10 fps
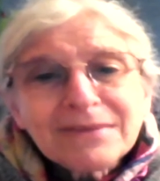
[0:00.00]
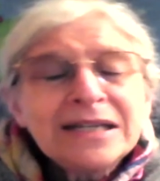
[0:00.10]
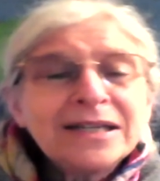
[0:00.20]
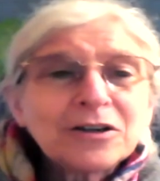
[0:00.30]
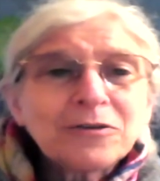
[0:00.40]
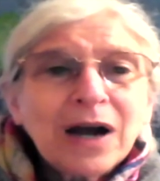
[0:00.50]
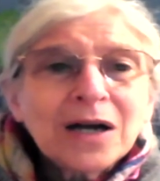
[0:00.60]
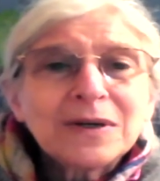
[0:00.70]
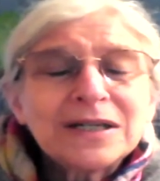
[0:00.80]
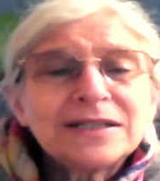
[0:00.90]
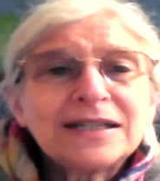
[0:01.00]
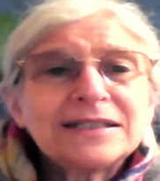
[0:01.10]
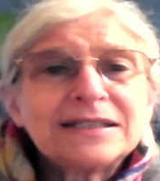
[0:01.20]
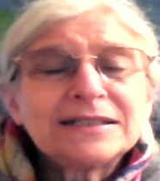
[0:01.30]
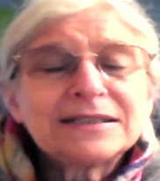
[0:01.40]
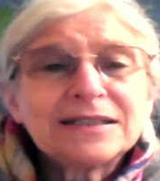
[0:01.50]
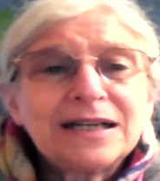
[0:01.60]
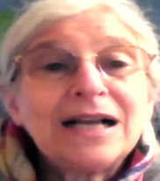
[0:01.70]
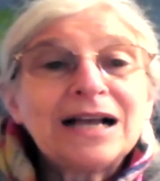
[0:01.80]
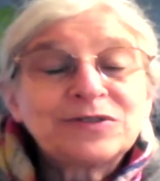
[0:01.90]
in Nicaragua, in 19,
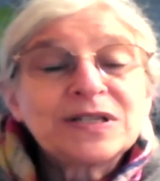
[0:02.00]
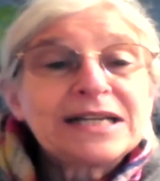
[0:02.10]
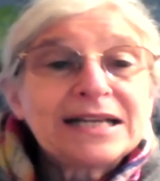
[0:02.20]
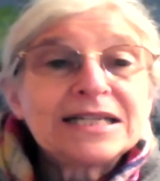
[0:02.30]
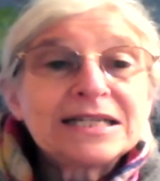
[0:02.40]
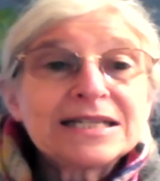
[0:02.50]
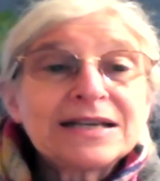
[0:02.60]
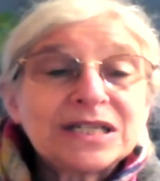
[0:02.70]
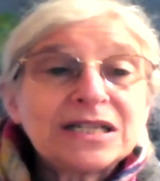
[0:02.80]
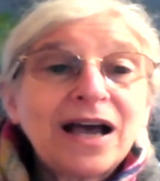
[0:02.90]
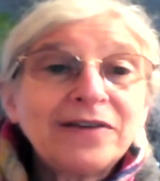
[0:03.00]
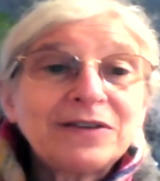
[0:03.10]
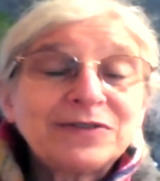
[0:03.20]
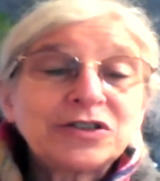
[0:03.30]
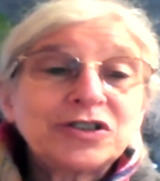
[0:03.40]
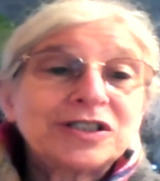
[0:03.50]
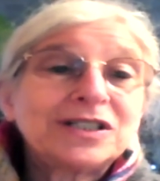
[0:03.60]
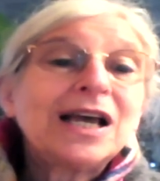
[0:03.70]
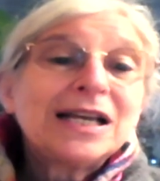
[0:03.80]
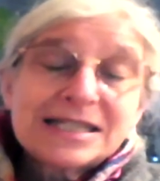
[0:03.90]
after the nineteen seventy-nine revolution,
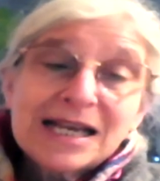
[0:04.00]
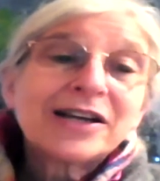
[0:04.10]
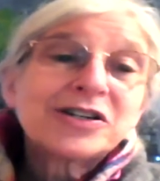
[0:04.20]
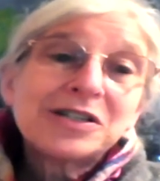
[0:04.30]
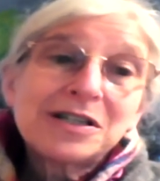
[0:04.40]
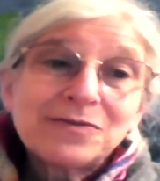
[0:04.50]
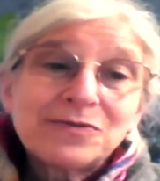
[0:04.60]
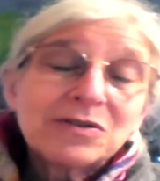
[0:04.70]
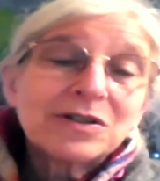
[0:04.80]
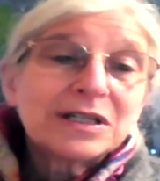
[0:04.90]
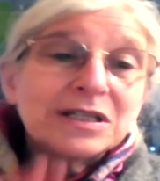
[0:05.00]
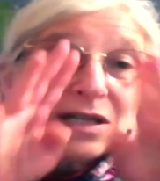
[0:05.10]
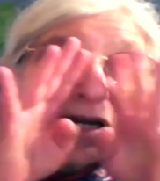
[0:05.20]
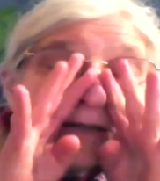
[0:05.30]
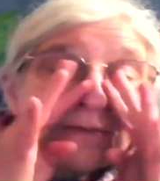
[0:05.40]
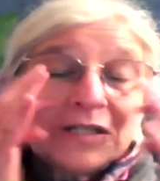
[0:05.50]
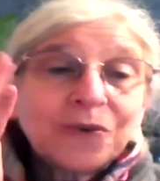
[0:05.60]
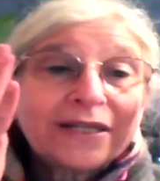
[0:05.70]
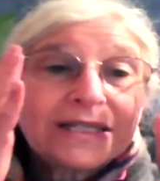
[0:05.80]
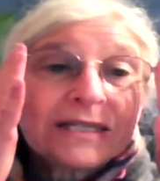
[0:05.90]
it's actually, if you look at the documents,
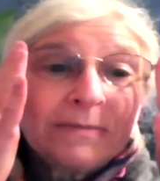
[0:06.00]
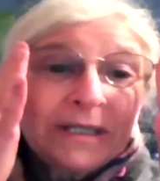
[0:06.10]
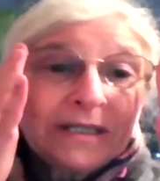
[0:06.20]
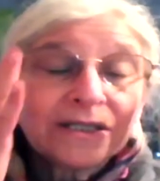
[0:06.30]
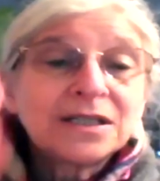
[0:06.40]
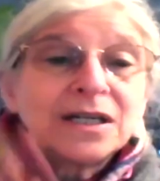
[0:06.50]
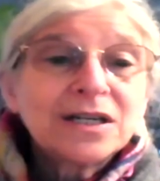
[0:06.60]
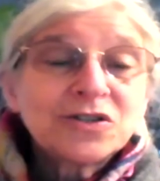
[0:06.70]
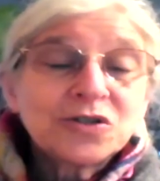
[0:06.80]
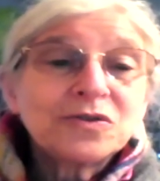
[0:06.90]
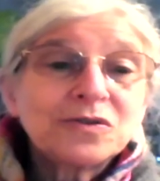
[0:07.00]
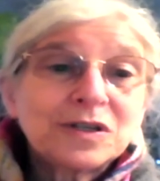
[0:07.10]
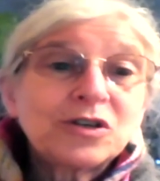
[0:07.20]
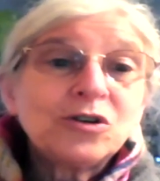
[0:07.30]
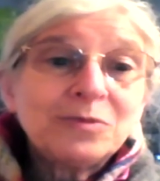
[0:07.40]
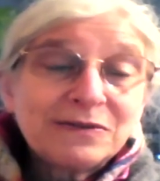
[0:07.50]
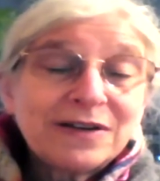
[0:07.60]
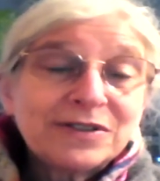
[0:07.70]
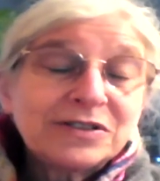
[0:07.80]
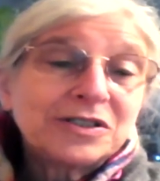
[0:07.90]
quite similar to the Cuban
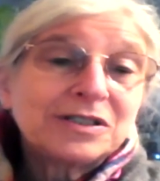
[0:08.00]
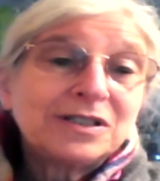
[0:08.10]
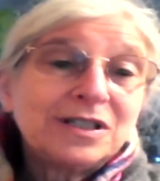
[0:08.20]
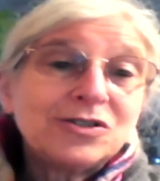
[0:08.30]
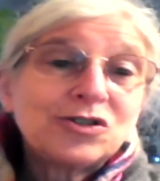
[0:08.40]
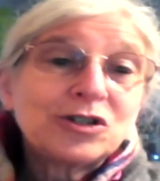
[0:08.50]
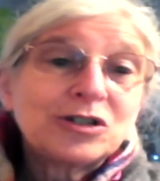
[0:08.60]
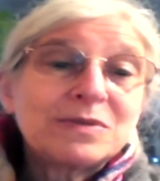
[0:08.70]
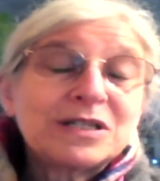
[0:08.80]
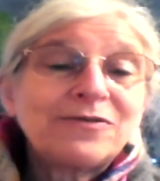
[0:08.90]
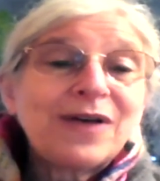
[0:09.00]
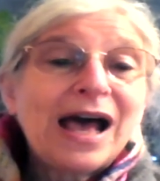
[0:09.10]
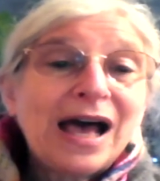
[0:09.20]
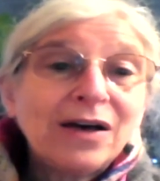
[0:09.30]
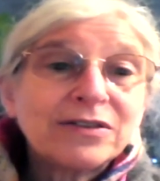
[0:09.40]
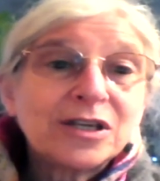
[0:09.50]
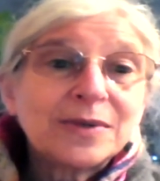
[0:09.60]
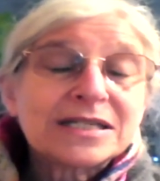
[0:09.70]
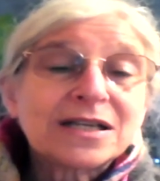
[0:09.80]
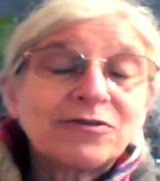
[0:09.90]
Revolution in terms of how the U
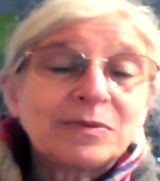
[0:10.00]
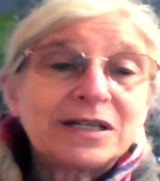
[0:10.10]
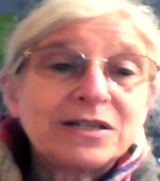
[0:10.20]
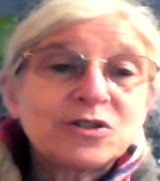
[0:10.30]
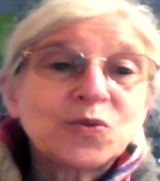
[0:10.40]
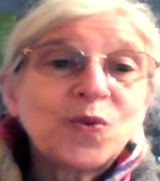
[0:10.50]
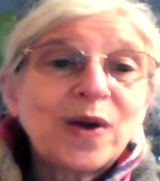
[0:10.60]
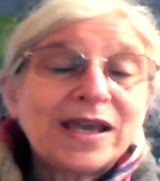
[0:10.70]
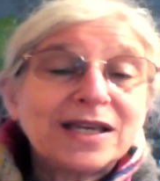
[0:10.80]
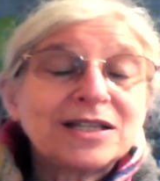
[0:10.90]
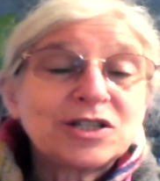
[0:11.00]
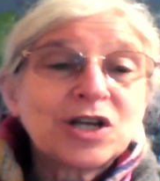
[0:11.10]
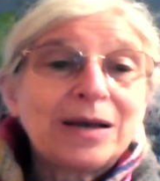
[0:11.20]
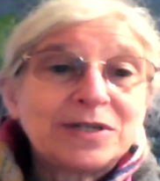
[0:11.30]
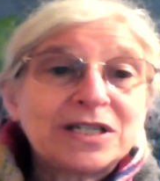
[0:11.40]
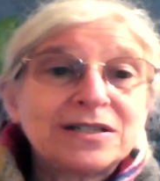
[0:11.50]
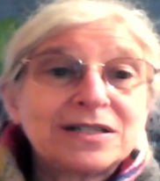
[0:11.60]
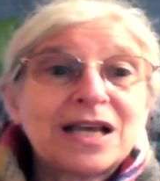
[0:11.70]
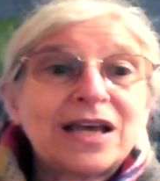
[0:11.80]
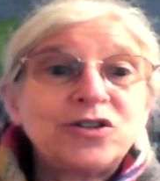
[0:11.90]
S government is weighing its
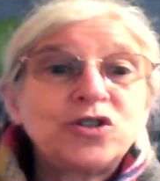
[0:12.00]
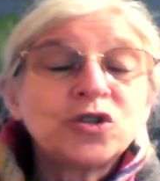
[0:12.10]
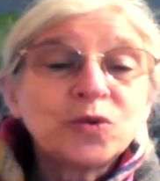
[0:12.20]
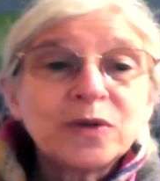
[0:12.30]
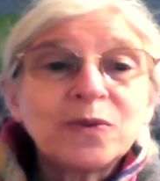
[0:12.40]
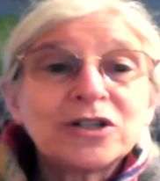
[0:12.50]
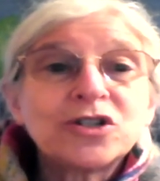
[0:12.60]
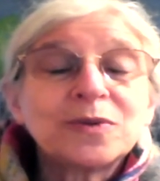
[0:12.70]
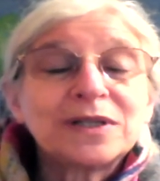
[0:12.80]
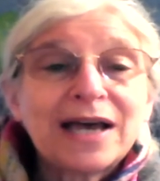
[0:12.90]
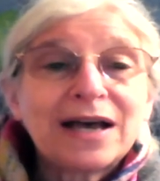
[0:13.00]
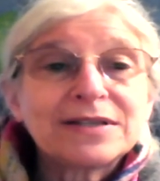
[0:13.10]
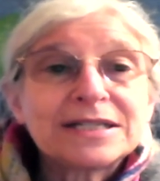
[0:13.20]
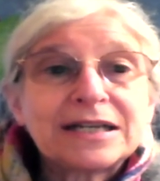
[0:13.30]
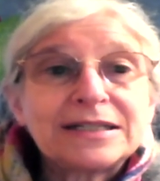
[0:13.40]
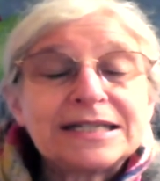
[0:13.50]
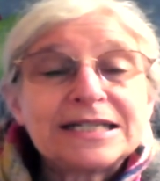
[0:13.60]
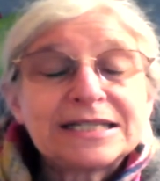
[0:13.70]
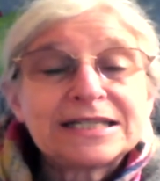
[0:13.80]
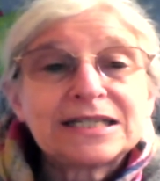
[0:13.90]
options. And do we want to allow the
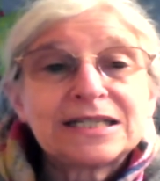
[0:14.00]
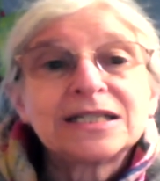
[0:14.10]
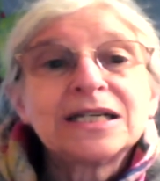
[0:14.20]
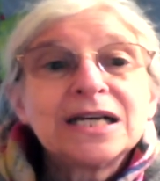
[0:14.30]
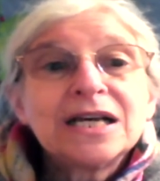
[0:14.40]
Sandinista